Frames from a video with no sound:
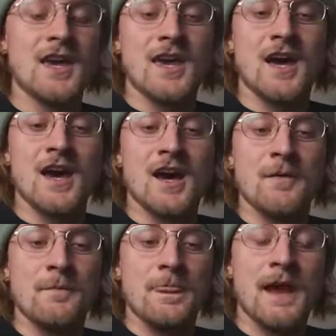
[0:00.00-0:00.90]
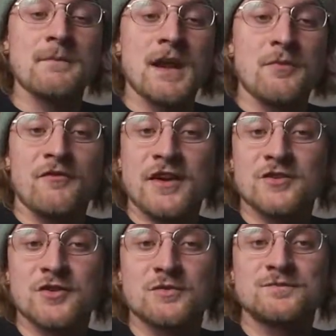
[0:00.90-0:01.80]
I'm not a
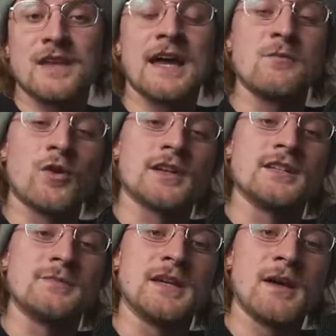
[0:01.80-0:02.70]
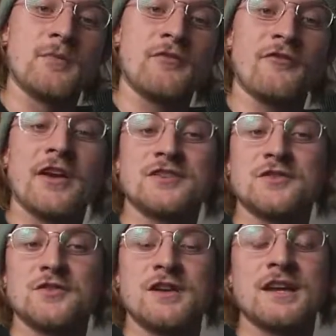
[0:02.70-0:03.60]
professional. I am working to become a
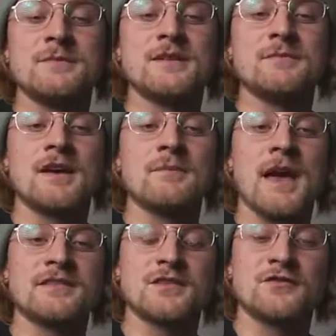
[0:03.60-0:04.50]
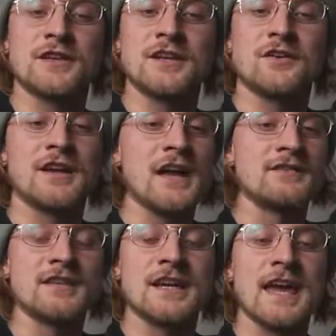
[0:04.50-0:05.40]
professional. I'm in my master's for clinical
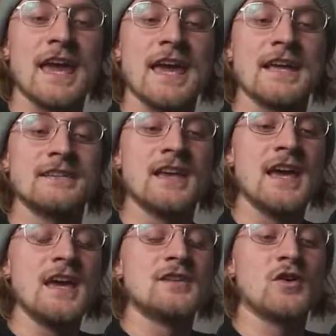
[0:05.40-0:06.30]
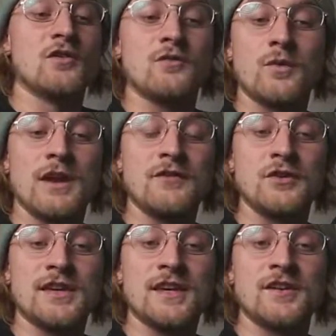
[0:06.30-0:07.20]
counseling. And so whatever you
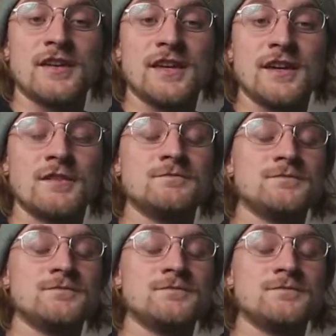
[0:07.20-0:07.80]
hear here,